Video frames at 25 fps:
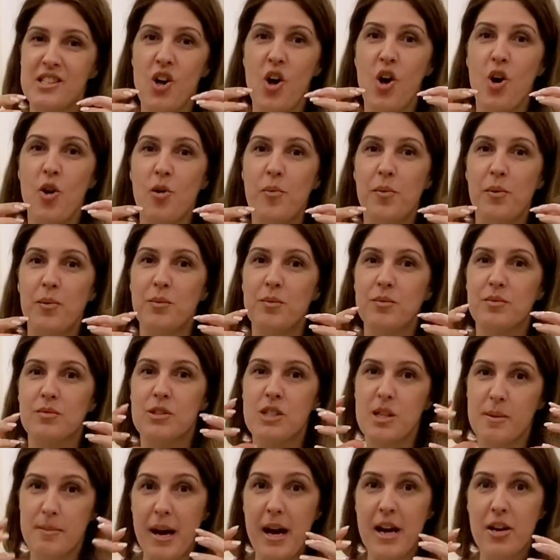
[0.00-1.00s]
whole
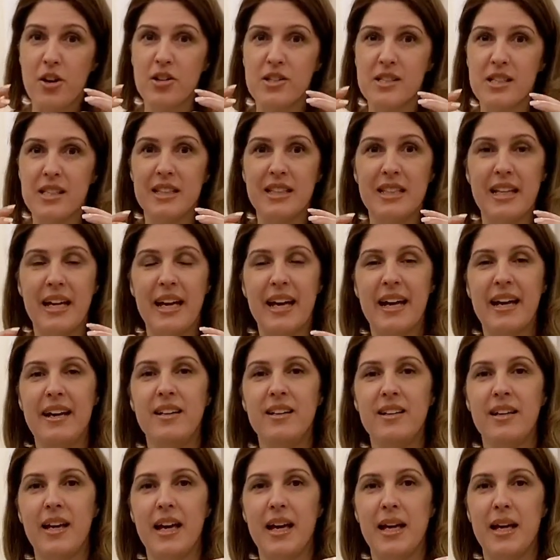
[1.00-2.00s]
tomatoes in
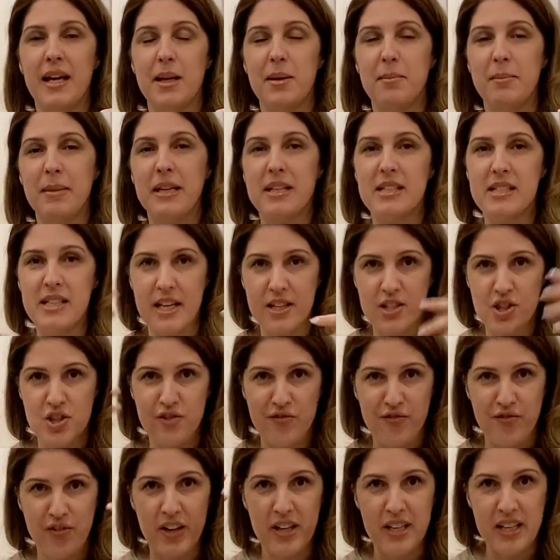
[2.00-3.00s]
there and me texture
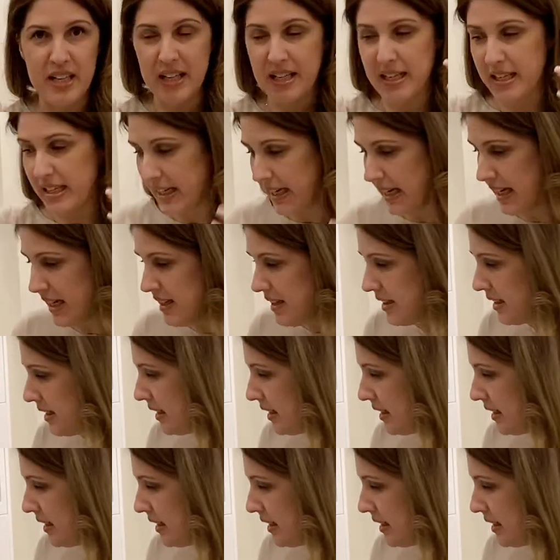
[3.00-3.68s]
freaking here,